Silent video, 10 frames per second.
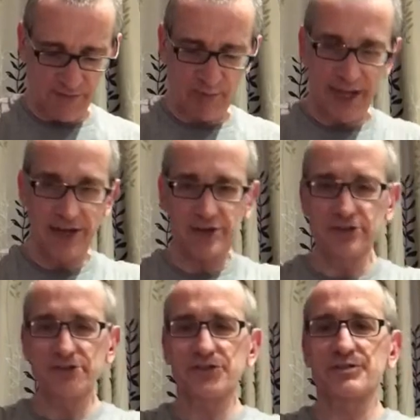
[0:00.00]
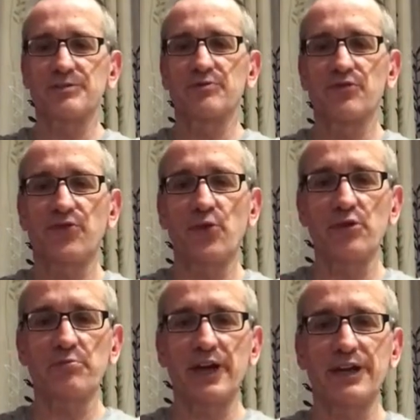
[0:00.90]
banners,
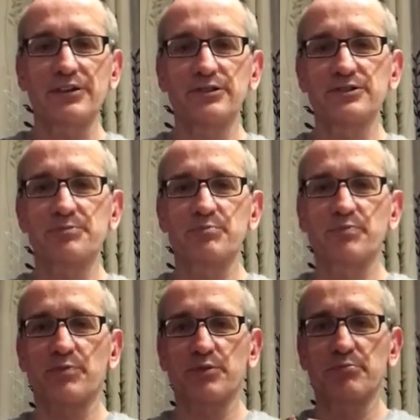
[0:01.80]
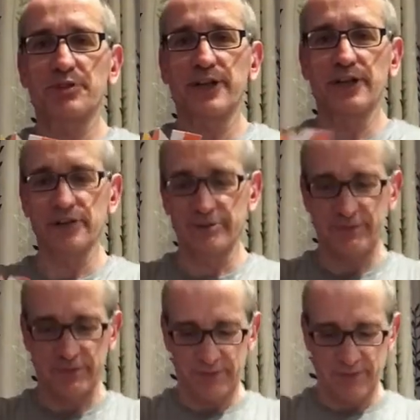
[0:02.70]
4 banners per player.
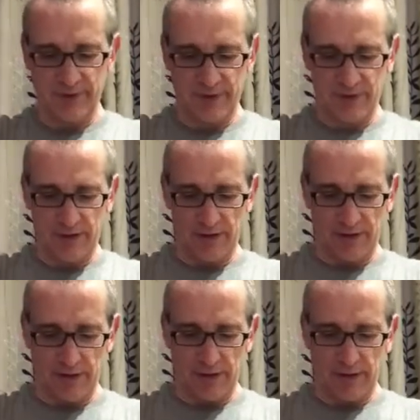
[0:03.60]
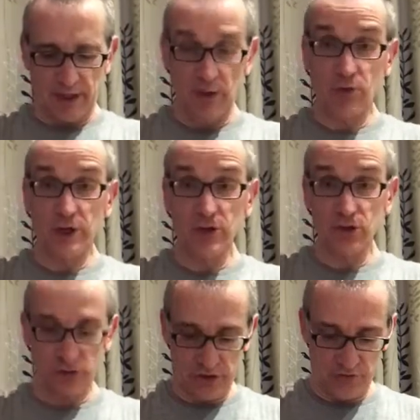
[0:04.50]
And what you
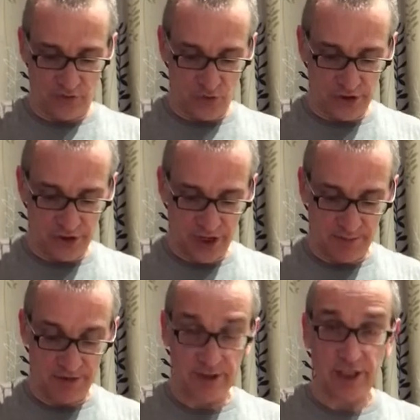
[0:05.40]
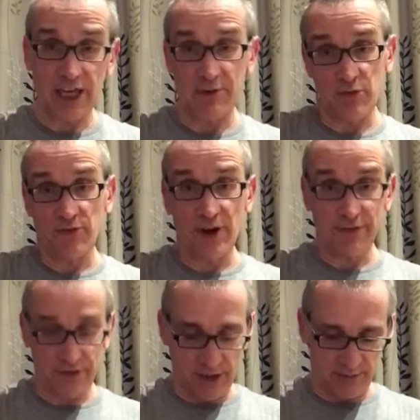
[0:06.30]
do is 4 times in the game, or
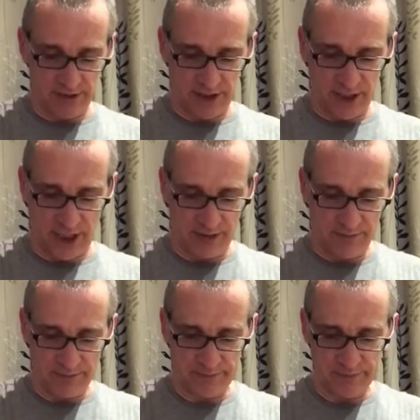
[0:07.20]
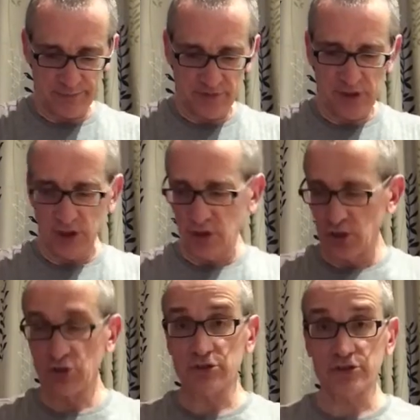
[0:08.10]
5 times in the game,
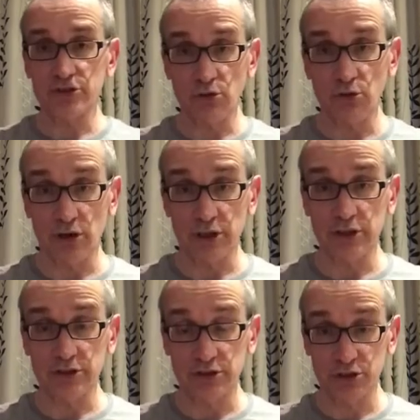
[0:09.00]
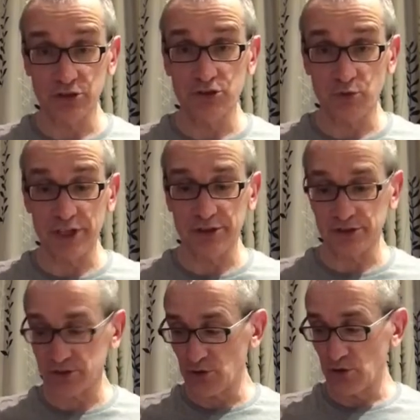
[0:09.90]
you can score. You choose when to
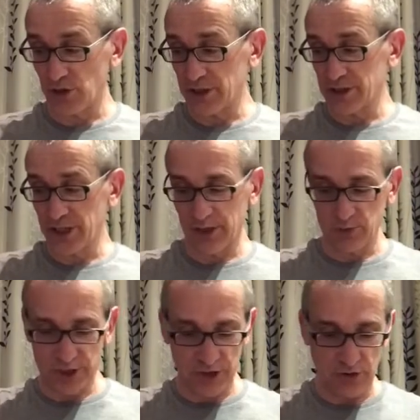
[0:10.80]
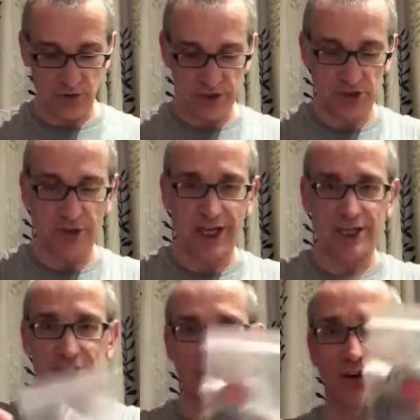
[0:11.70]
score. And what you do is you
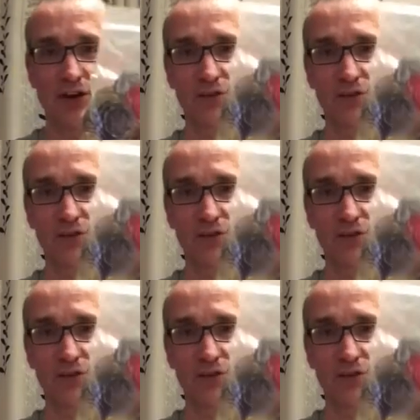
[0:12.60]
hand in all of